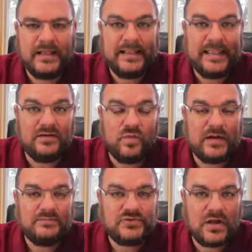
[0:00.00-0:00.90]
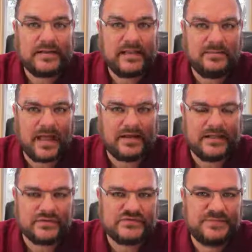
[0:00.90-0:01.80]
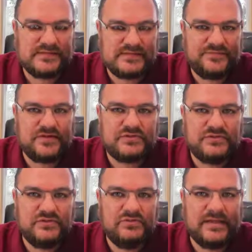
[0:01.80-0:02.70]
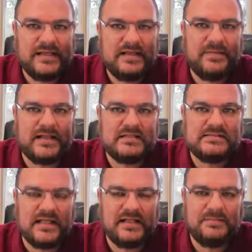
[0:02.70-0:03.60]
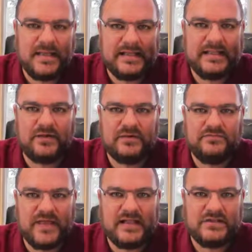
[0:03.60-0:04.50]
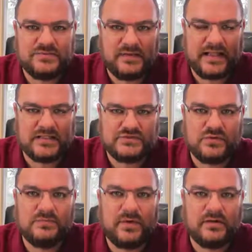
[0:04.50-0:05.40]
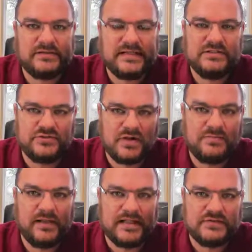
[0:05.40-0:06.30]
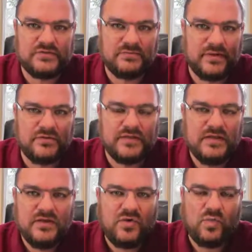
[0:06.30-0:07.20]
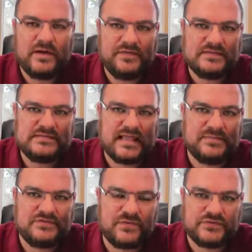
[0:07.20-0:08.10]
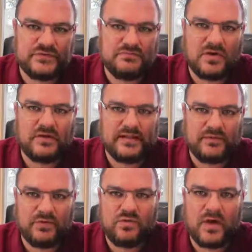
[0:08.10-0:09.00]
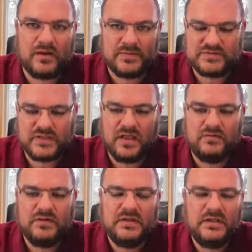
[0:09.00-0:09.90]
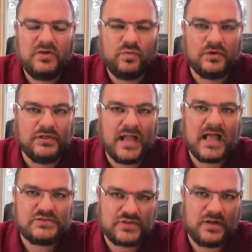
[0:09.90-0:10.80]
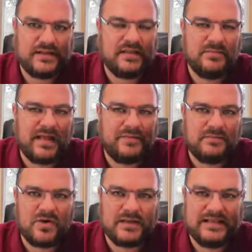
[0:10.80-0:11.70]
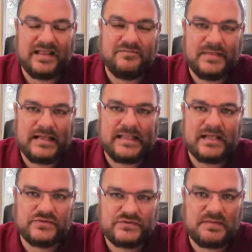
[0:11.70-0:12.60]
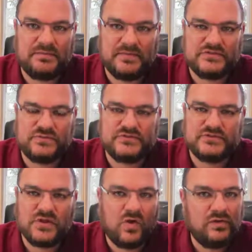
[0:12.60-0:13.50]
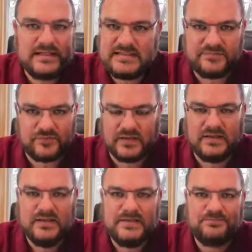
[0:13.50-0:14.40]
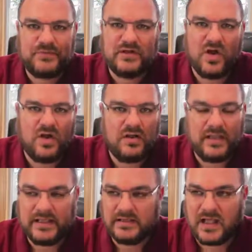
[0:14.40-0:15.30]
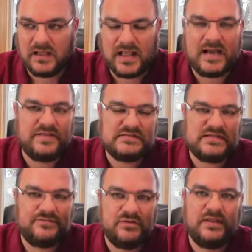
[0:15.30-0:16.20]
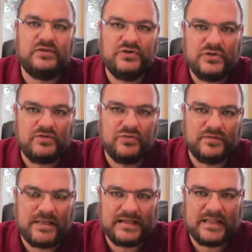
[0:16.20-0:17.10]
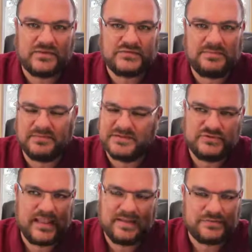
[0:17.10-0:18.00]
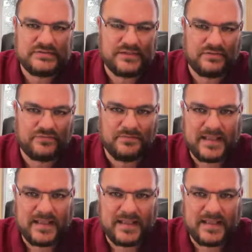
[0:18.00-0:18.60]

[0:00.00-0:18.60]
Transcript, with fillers: Again, what I'm talking about here is specific to anybody selling Medicare Advantage plans or Part D drug plans. They're both one and the same as far as their marketing requirements go. We're not talking about the marketing of Medicare supplements, which is wholly different. And, and a lot of the stuff you can do with Medicare supplements, you can't pretend you're from